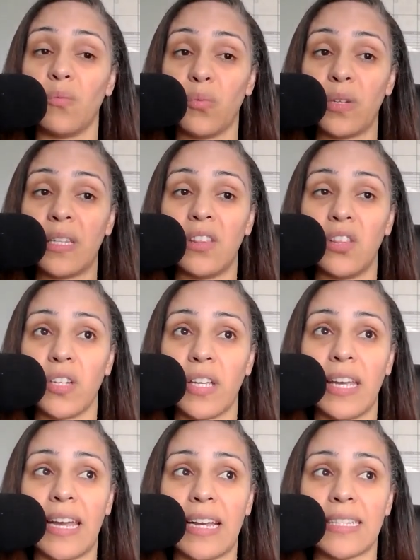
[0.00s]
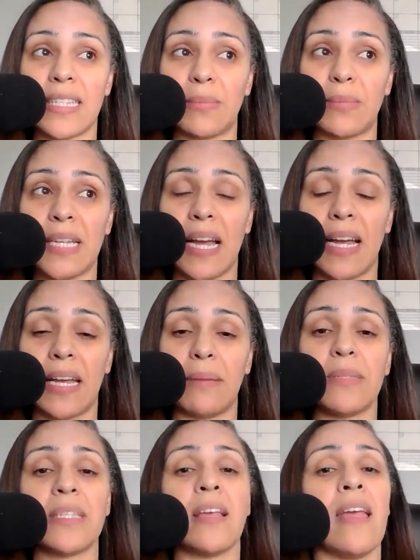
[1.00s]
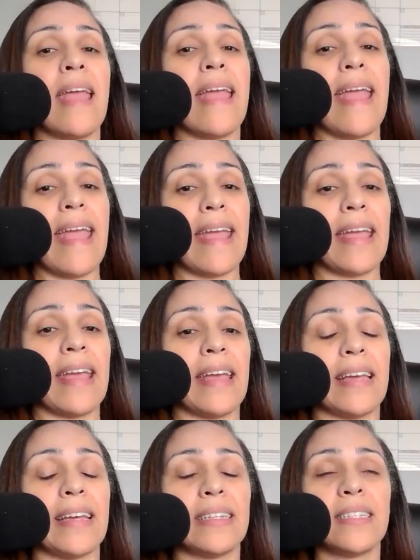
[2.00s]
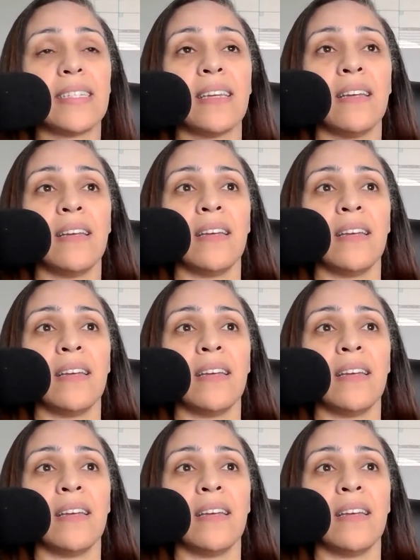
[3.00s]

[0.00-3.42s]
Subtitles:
really looking at sometimes, and